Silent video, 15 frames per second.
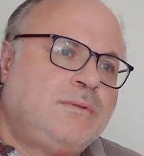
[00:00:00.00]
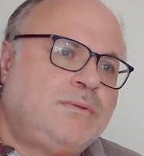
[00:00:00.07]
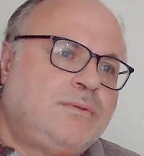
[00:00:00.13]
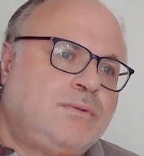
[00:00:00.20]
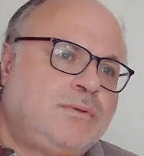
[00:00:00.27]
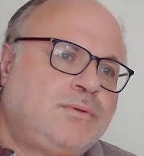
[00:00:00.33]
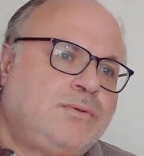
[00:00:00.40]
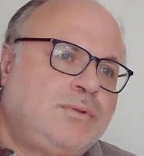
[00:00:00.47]

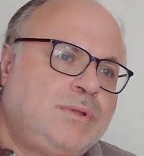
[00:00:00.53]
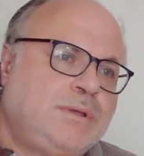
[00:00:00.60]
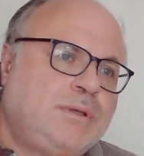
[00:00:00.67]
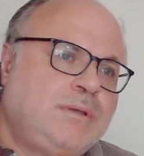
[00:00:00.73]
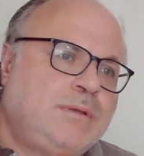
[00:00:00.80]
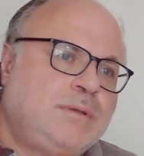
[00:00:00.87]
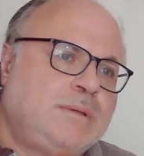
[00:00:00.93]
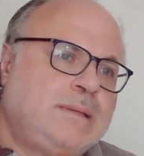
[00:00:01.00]
So
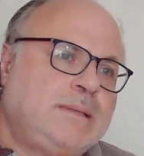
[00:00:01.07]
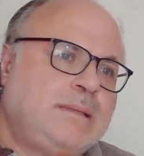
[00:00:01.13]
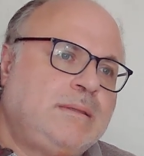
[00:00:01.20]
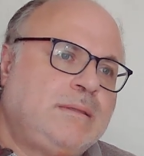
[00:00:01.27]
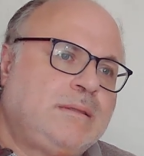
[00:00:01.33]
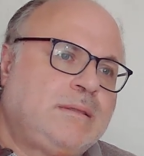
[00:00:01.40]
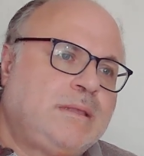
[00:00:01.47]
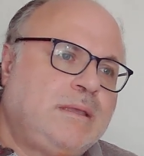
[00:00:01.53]
actually
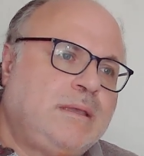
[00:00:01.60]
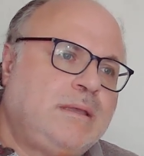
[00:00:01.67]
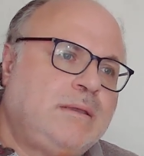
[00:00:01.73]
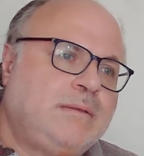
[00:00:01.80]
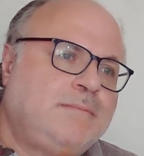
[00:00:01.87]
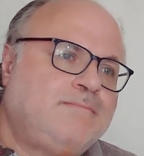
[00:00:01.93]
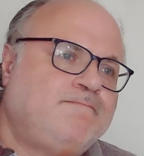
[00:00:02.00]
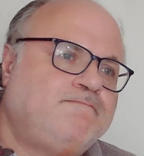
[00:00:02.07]

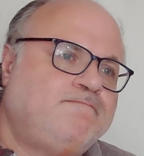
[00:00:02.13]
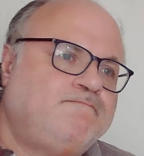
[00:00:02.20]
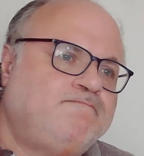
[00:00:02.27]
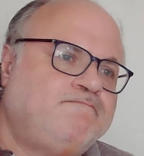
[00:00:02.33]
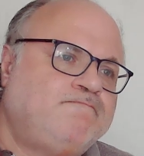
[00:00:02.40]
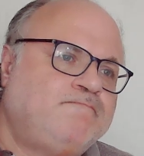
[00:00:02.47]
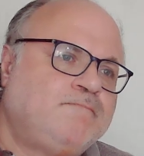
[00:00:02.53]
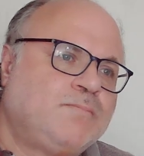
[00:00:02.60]
the
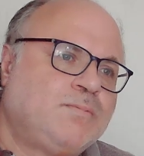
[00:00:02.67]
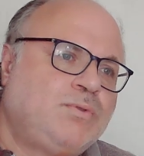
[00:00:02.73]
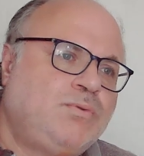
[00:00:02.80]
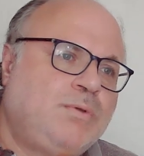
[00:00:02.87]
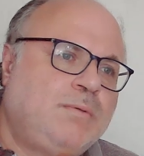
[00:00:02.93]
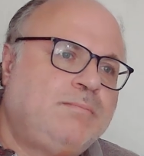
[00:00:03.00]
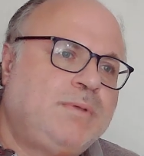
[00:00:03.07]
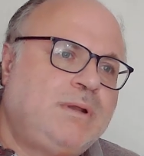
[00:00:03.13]

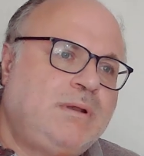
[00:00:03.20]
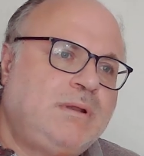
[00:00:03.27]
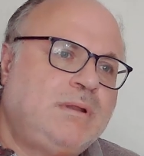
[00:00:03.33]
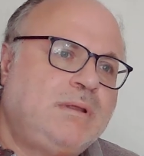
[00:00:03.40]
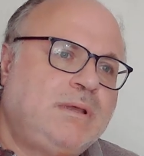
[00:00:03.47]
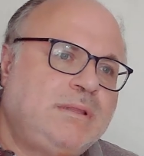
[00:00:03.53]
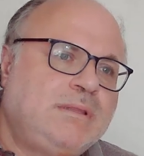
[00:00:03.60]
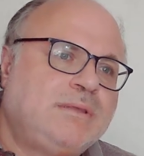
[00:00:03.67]

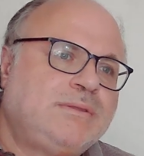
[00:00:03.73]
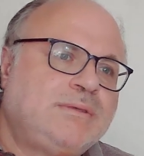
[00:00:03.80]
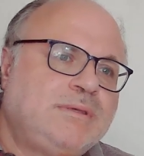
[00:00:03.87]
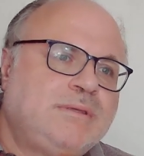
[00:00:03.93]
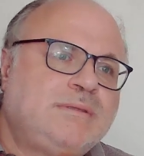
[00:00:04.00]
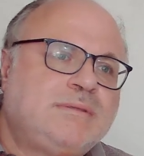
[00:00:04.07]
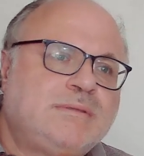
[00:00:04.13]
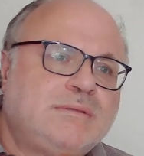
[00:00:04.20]
renewable energy
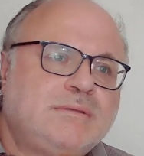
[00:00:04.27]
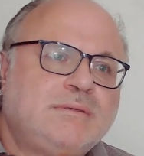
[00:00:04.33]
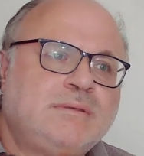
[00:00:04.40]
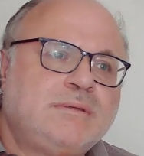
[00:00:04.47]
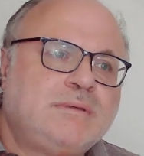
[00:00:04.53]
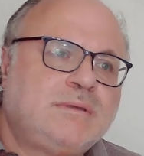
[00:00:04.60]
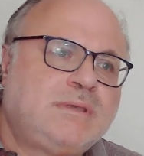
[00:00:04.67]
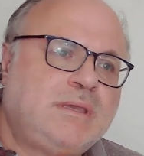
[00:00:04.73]
is
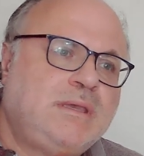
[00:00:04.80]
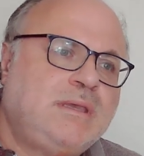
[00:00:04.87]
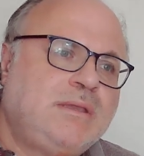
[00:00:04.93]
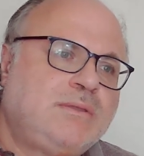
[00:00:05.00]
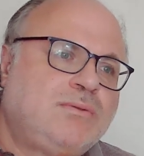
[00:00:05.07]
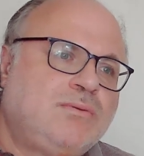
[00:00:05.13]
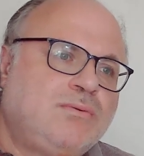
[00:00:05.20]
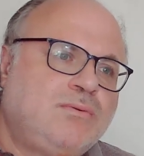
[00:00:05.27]
the
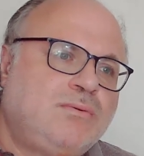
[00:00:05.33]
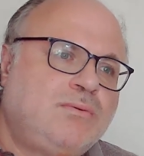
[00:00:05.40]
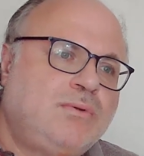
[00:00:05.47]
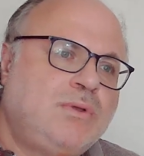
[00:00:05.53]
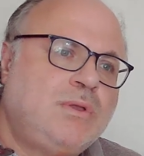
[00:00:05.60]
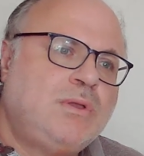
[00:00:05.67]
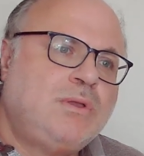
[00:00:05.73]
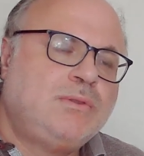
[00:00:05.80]
key to
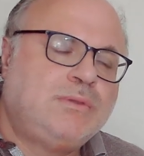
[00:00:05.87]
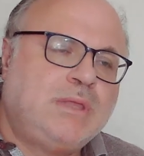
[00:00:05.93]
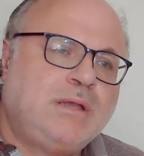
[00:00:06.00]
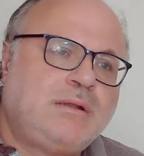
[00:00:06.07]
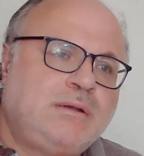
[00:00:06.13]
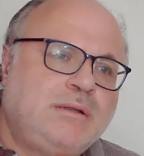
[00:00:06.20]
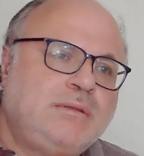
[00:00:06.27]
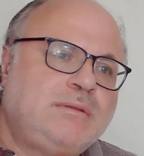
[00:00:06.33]

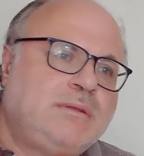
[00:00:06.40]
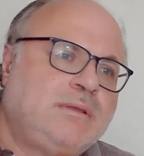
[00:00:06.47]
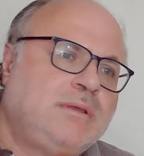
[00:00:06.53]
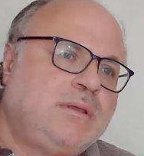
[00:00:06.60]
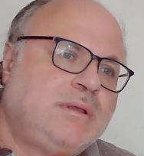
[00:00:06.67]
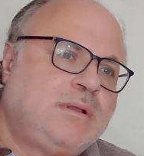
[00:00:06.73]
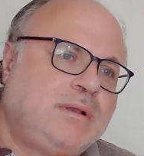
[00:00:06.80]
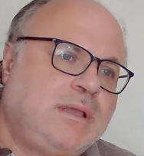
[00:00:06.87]
tackling
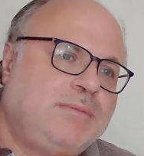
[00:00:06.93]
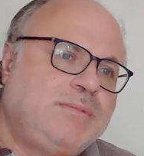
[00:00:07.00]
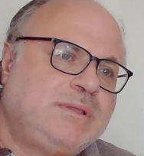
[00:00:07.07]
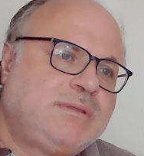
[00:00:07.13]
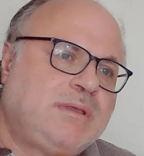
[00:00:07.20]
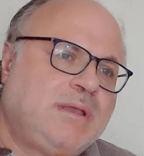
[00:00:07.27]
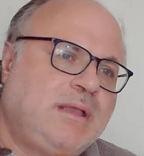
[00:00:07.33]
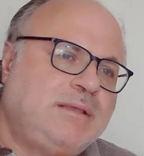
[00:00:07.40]
the
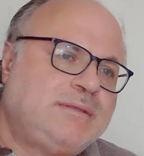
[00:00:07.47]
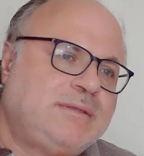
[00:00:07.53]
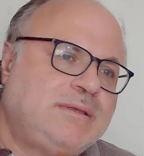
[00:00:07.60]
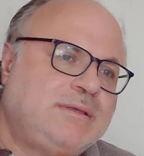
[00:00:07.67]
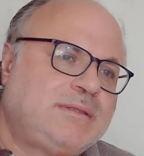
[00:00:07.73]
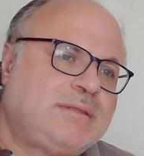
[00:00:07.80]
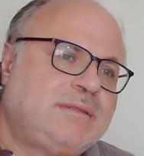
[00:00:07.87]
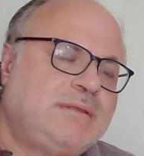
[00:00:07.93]
climate
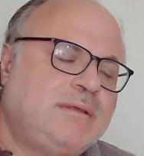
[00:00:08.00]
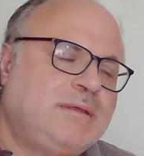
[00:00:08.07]
crisis.